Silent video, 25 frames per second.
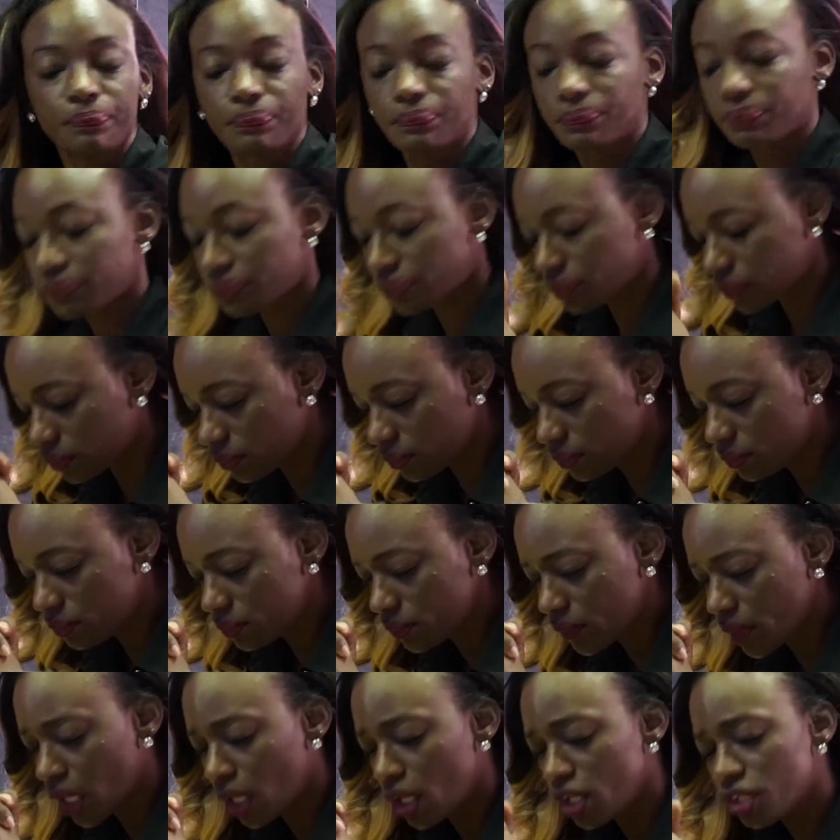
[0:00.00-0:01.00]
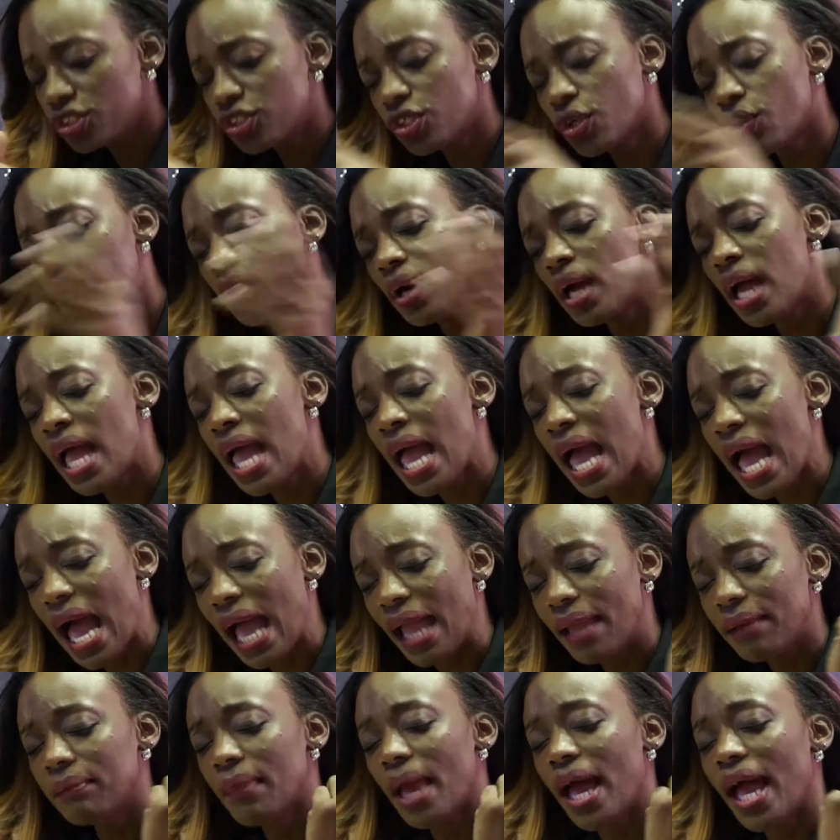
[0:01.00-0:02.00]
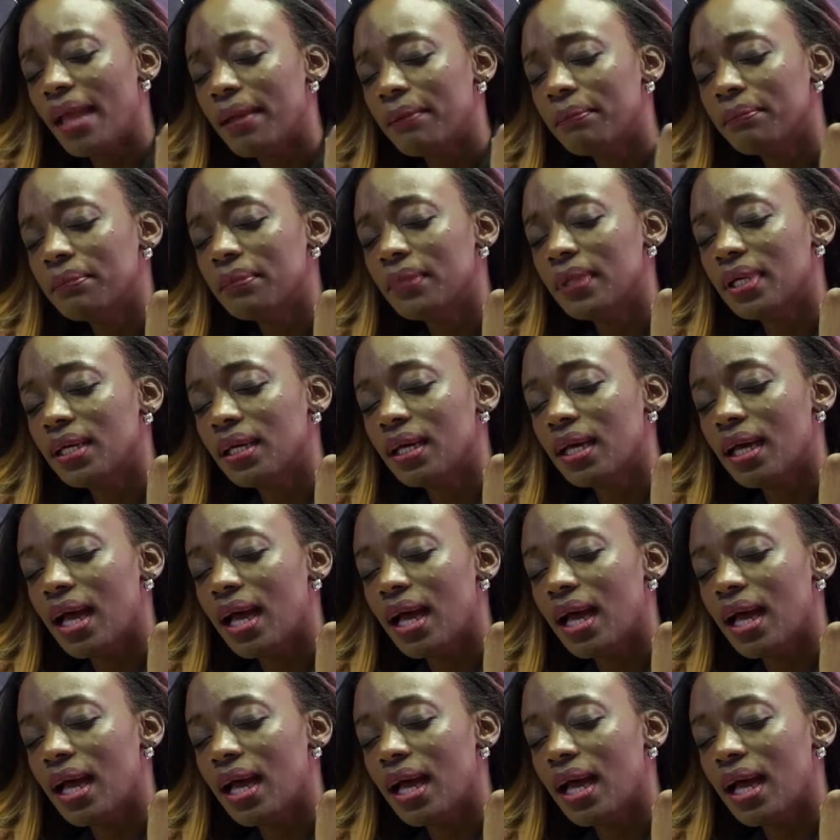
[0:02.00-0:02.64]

Mm. So I'm I'm